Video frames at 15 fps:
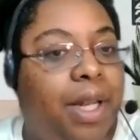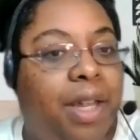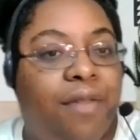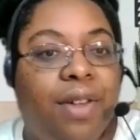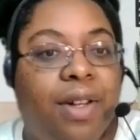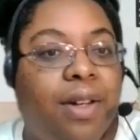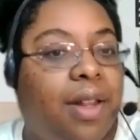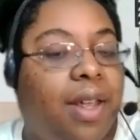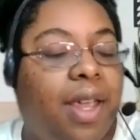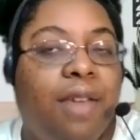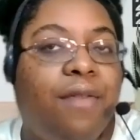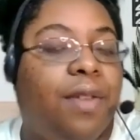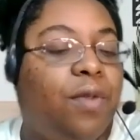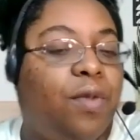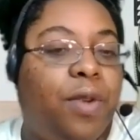But even
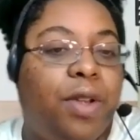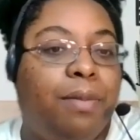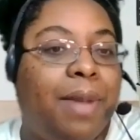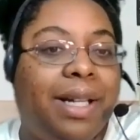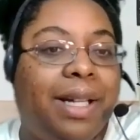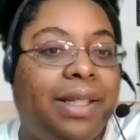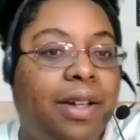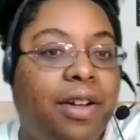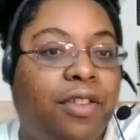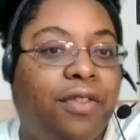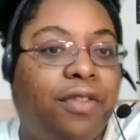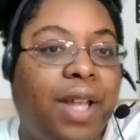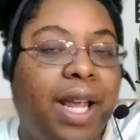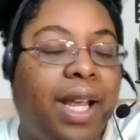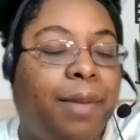with
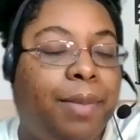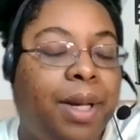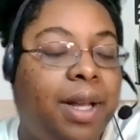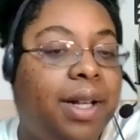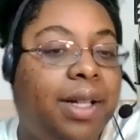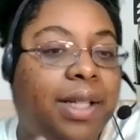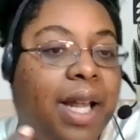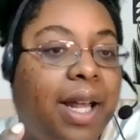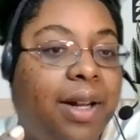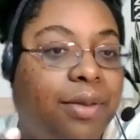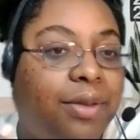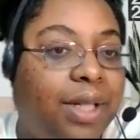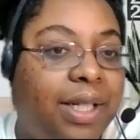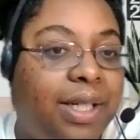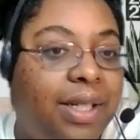myself, like, because I
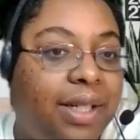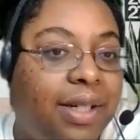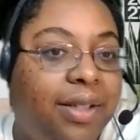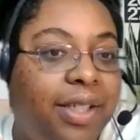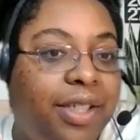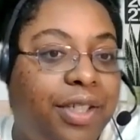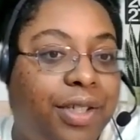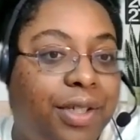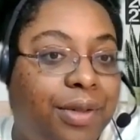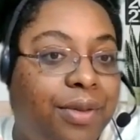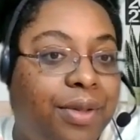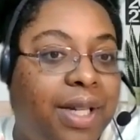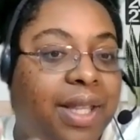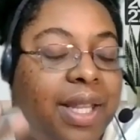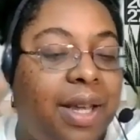don't necessarily
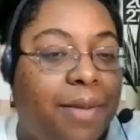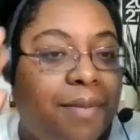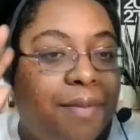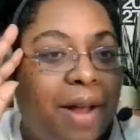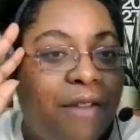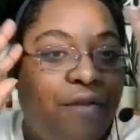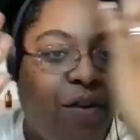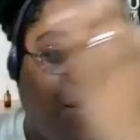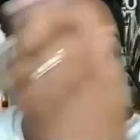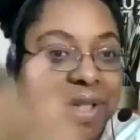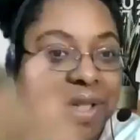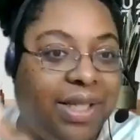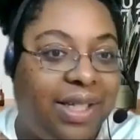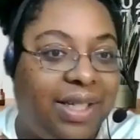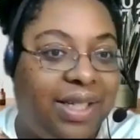do it, that my
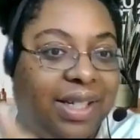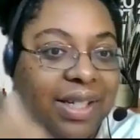focus